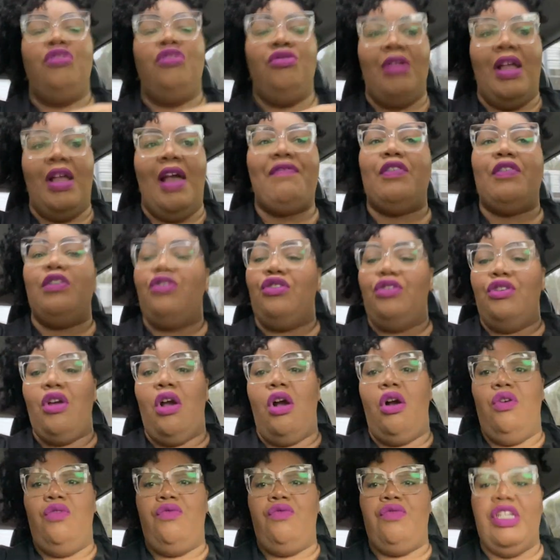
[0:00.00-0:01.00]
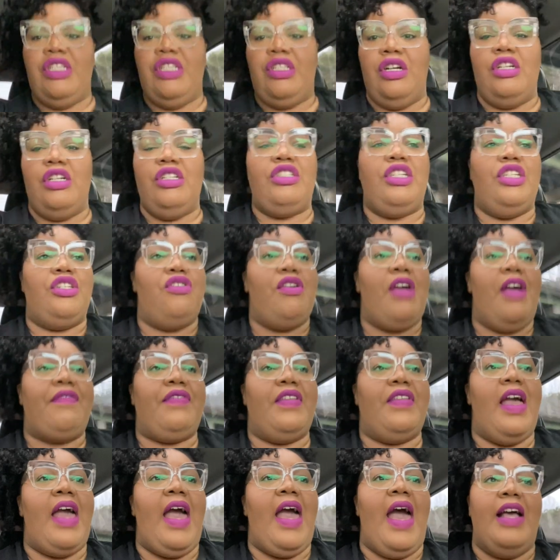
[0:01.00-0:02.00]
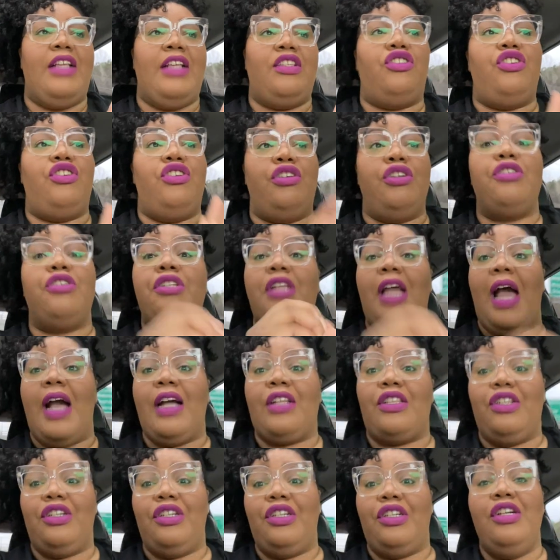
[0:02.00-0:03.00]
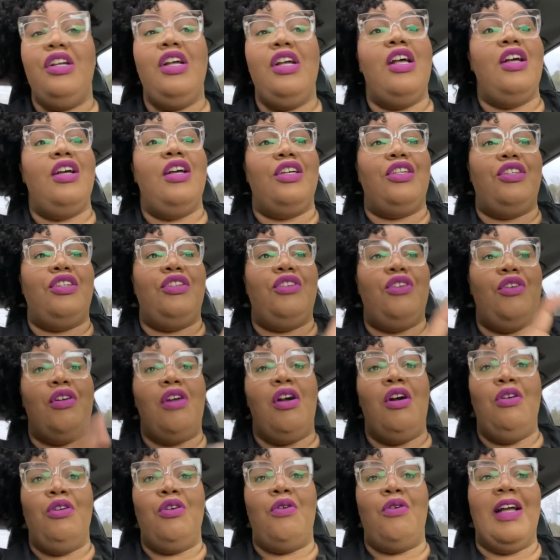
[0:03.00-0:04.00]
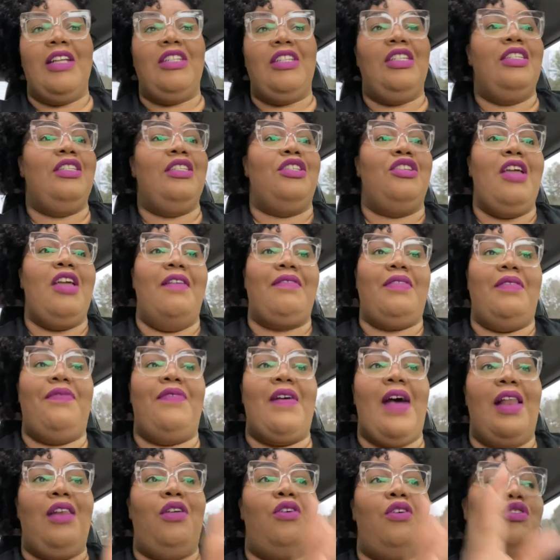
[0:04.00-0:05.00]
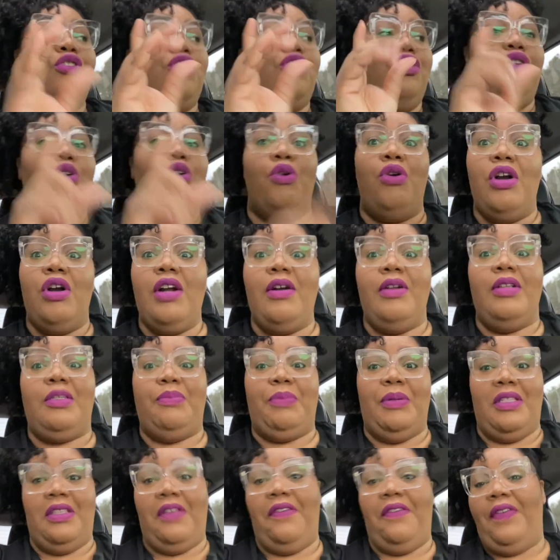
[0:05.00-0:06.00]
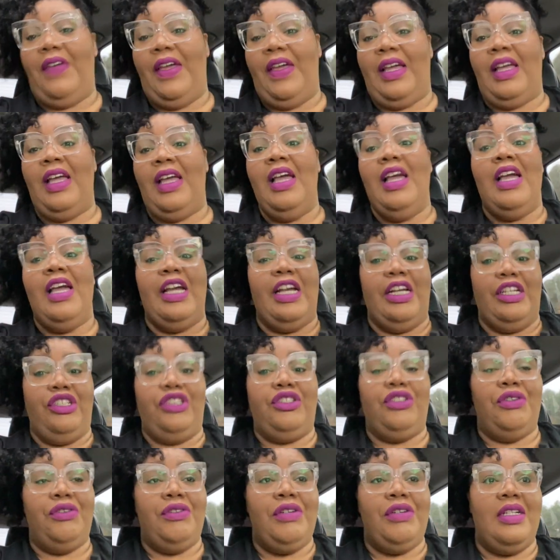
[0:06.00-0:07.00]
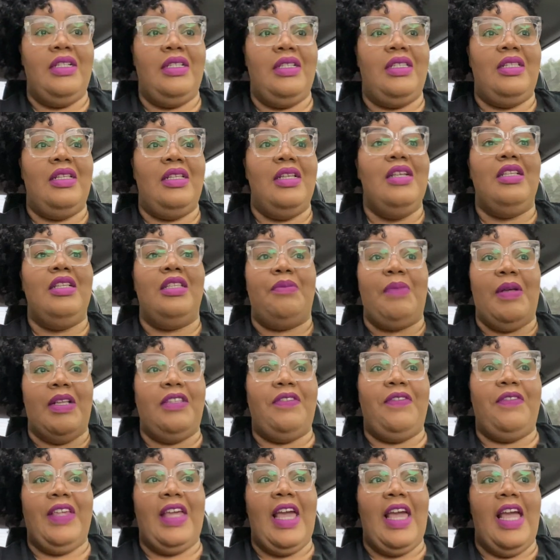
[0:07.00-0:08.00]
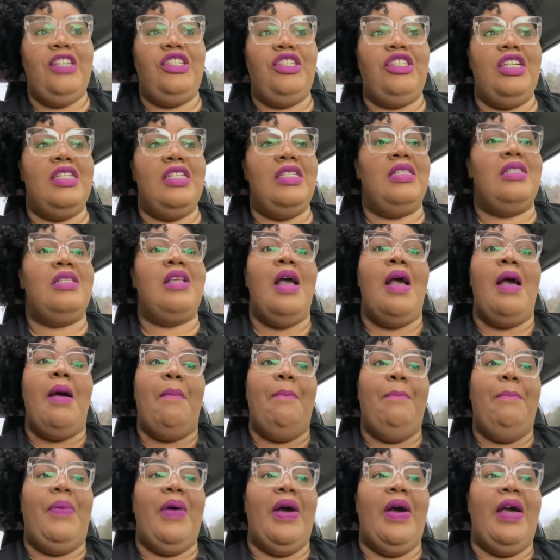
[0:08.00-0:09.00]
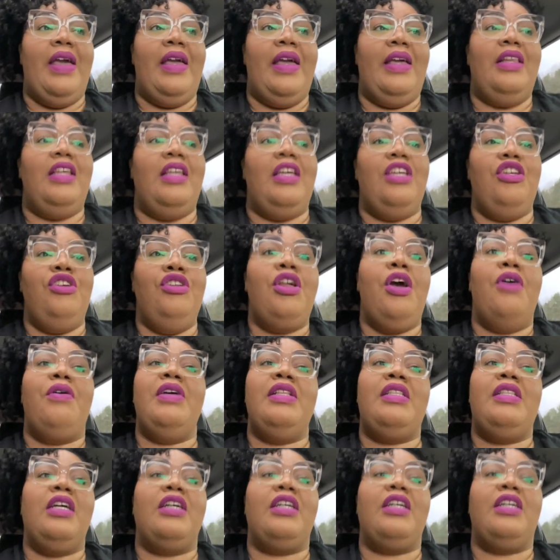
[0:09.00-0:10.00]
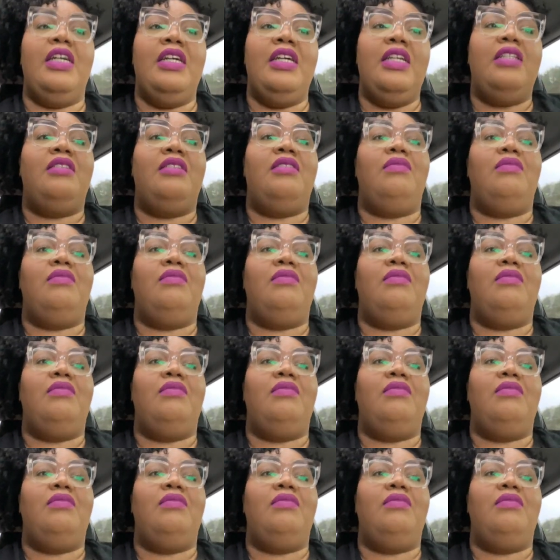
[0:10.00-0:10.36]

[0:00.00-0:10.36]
have to do your own research, and you have to ask your doctor your own questions, and you have to follow your specific insurance specifications. But it's a good